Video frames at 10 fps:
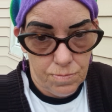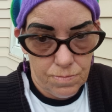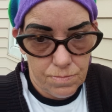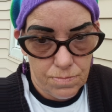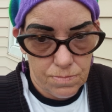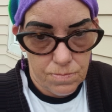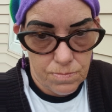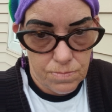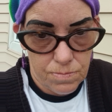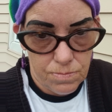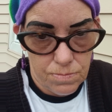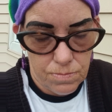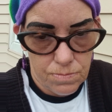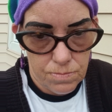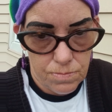
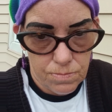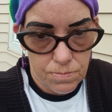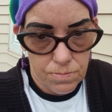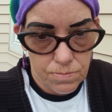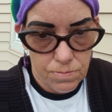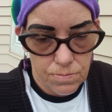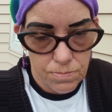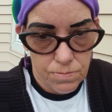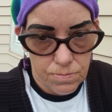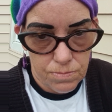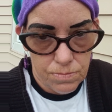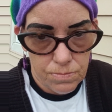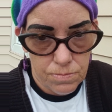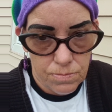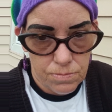
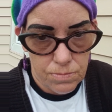No one is speaking in this clip.